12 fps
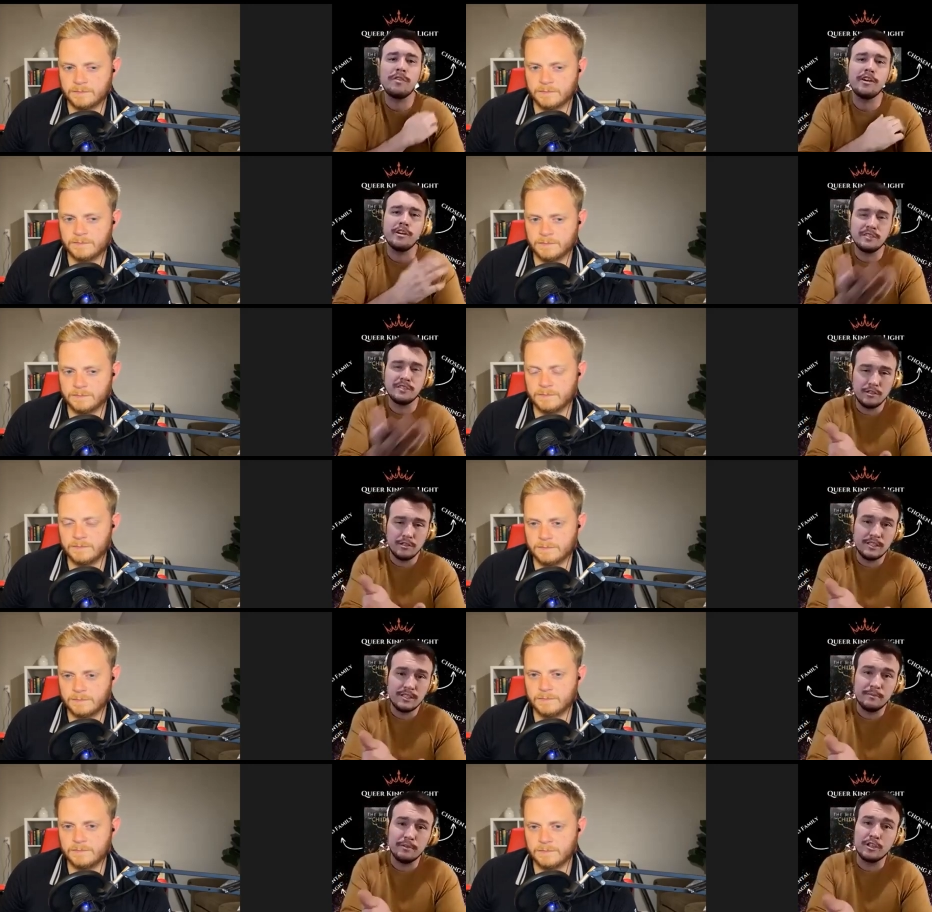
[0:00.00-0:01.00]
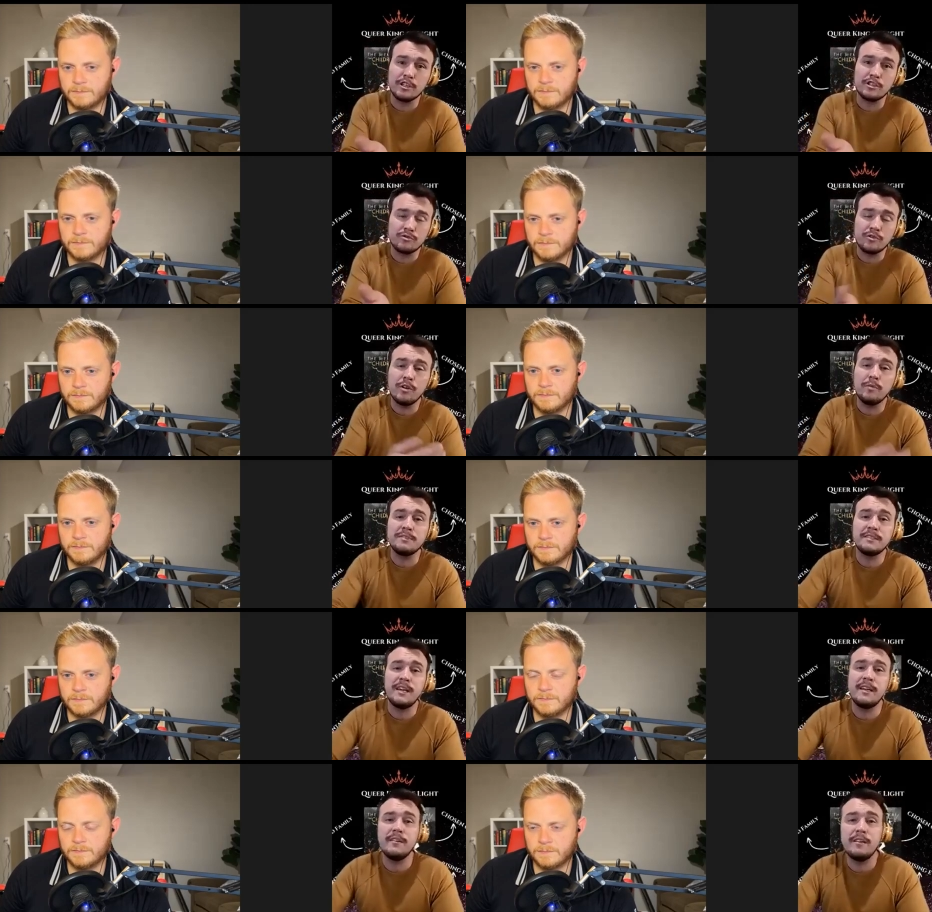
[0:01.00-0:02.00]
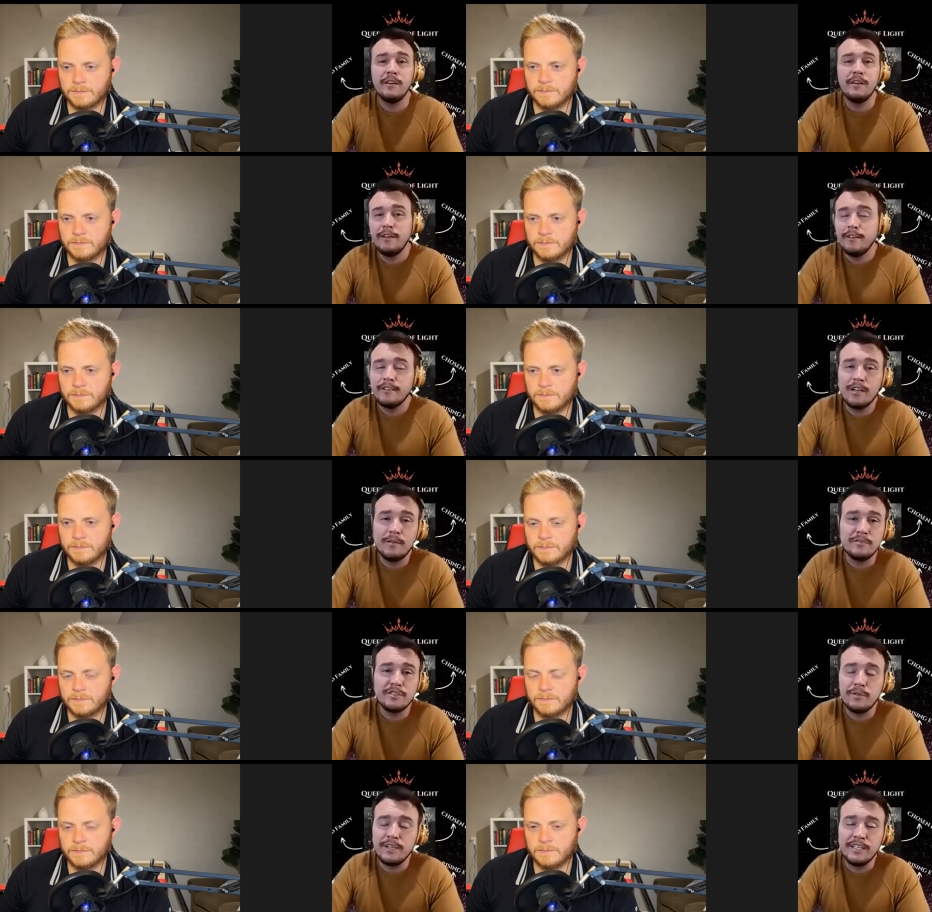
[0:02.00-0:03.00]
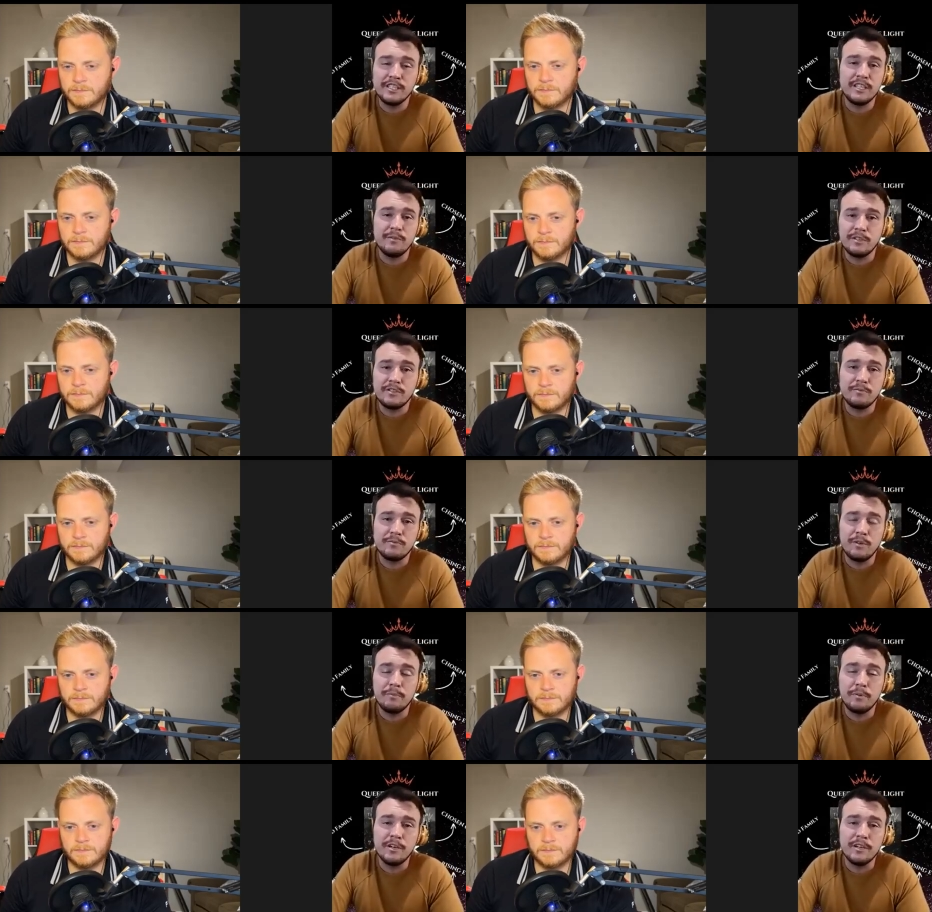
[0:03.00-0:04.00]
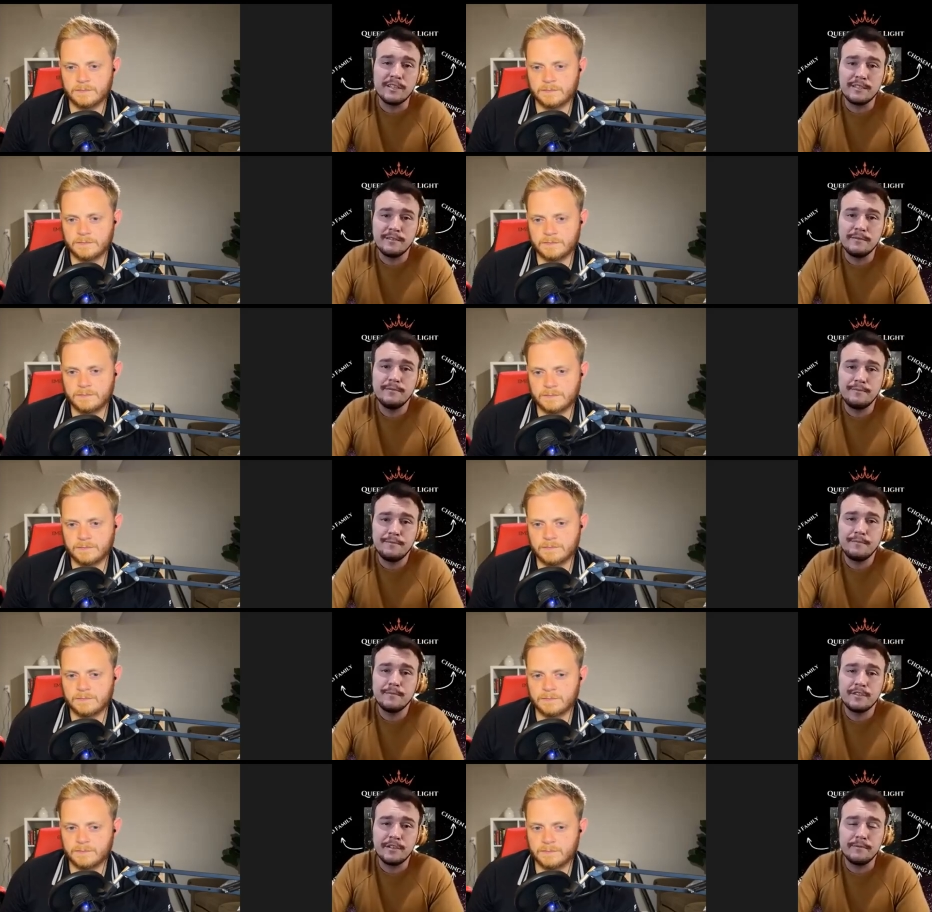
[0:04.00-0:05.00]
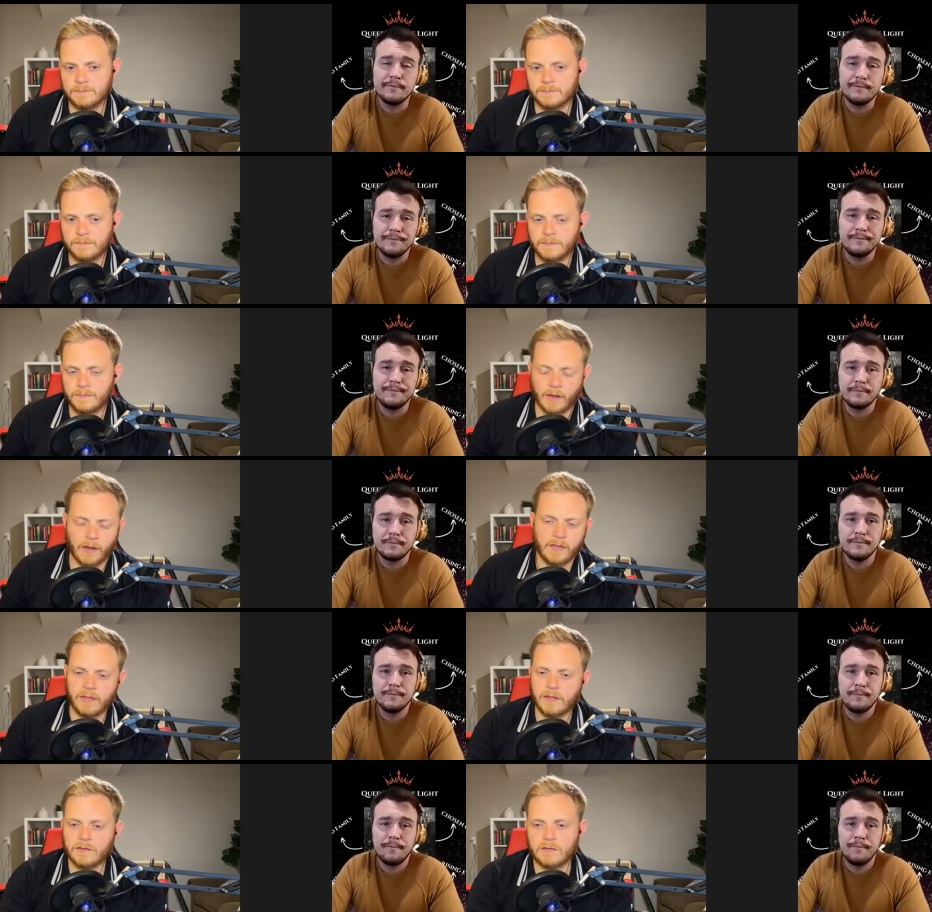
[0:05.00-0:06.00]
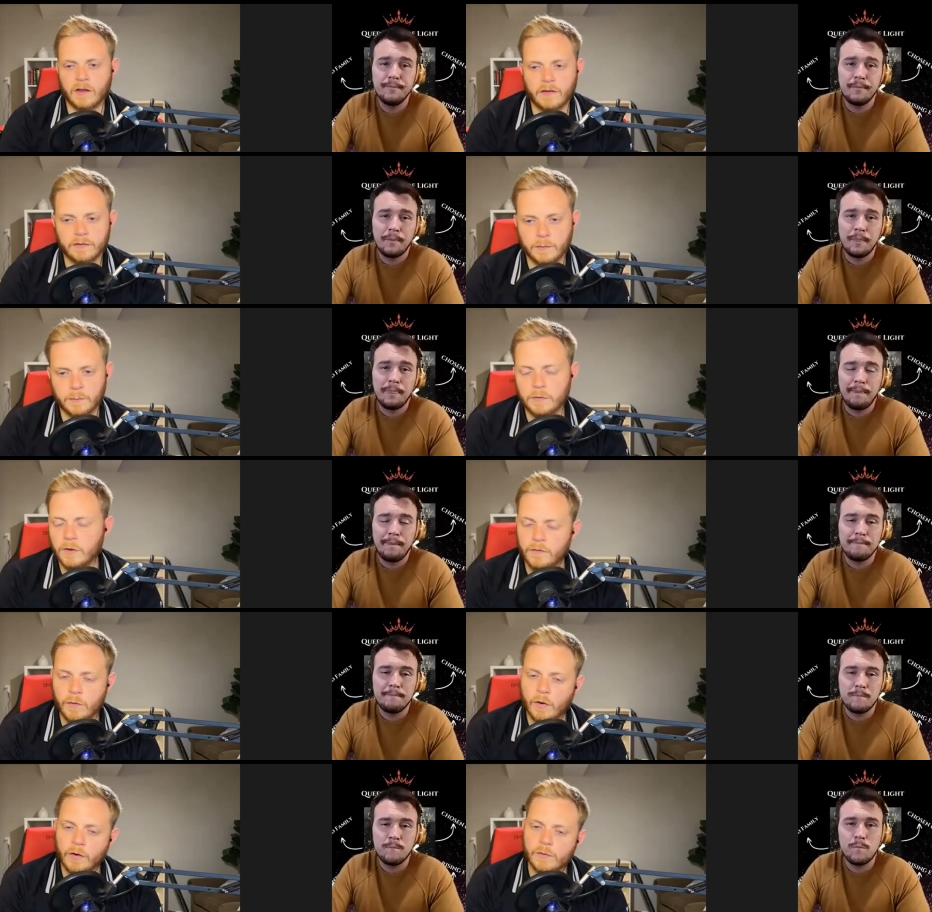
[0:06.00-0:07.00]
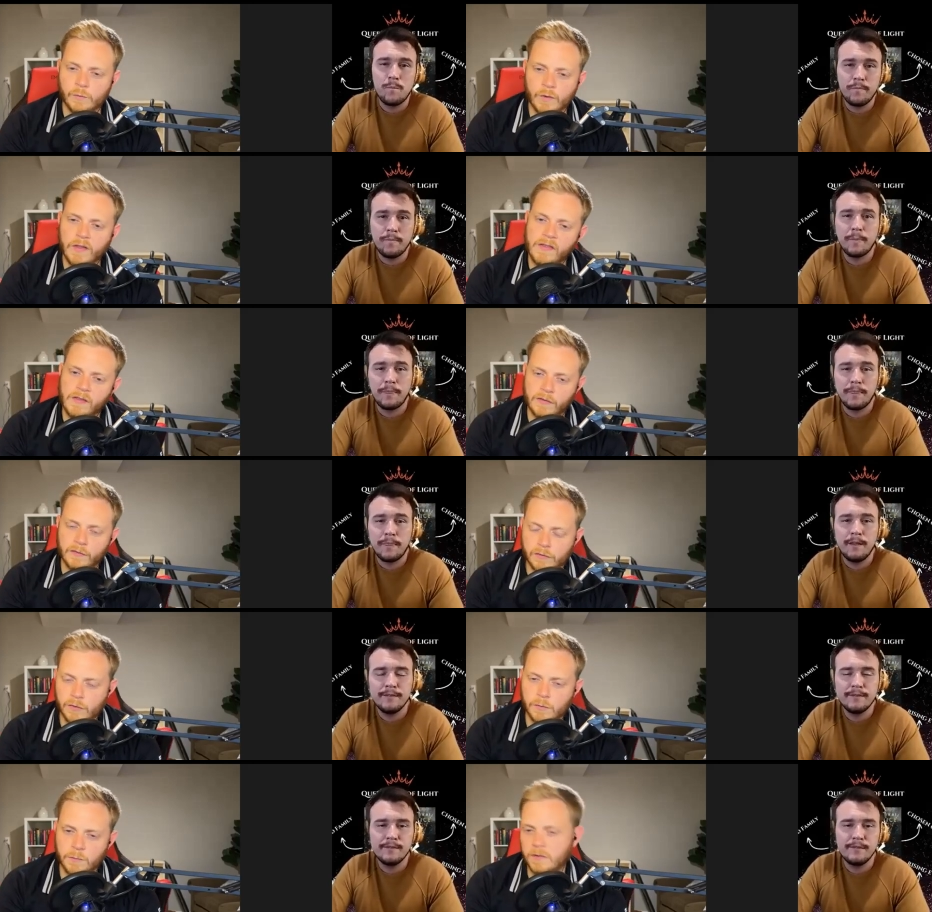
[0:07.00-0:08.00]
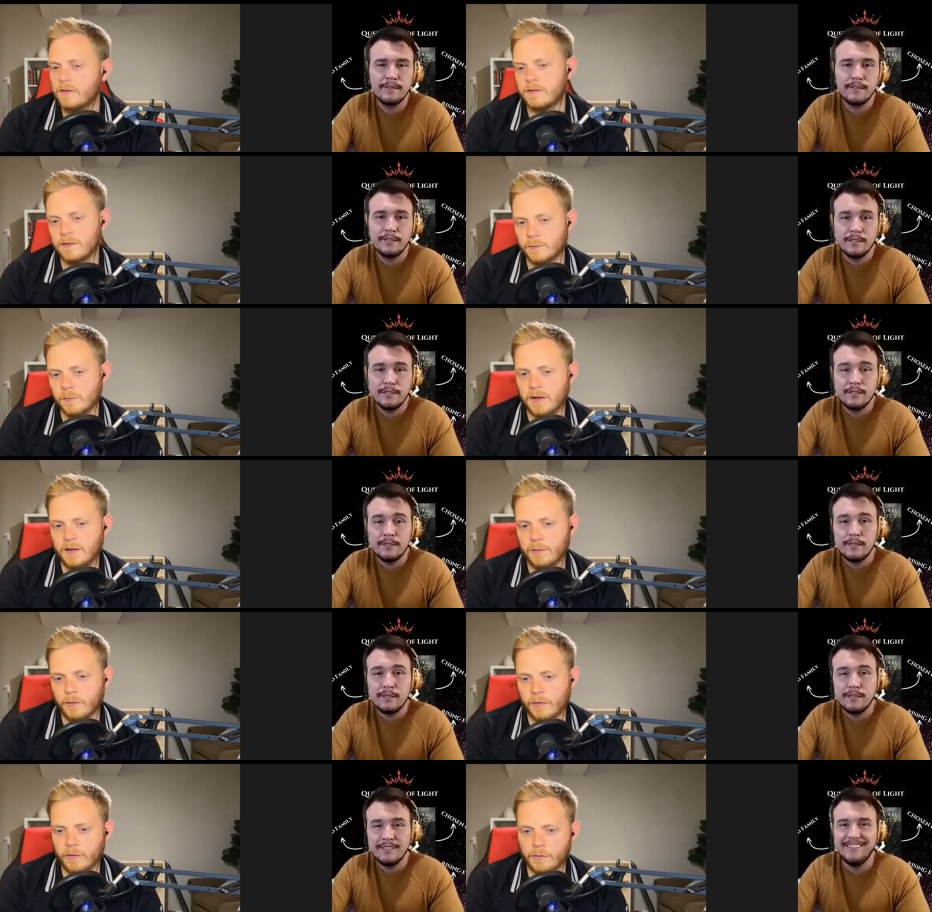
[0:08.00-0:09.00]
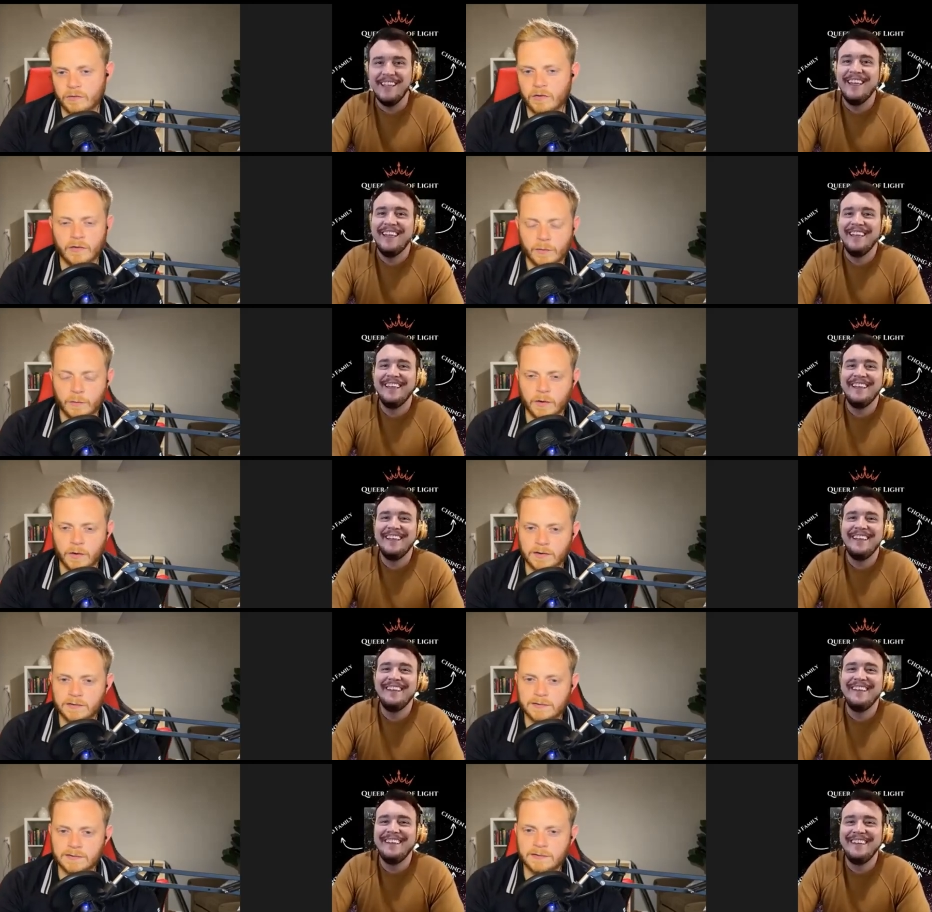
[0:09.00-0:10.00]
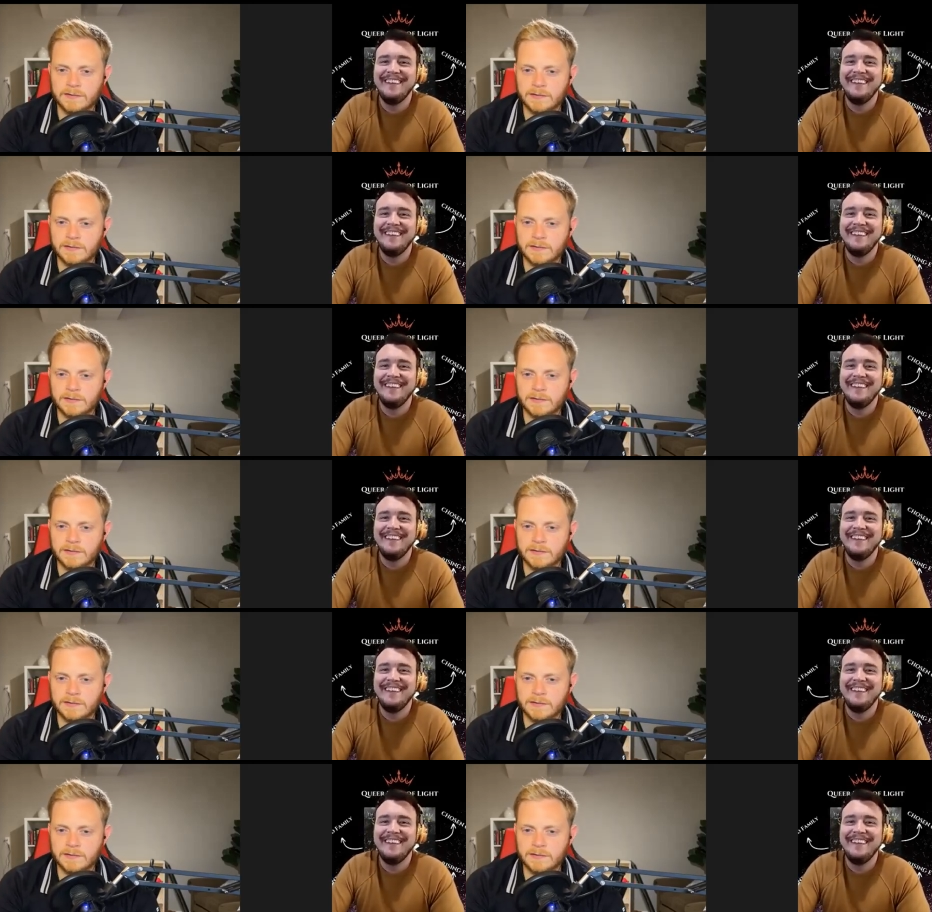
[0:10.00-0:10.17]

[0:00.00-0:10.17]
Speaker 1: with those similar tropes that come so easily with the book.
Speaker 2: I think that's awesome. So, have you already written the other two books as well, or are they still in the works?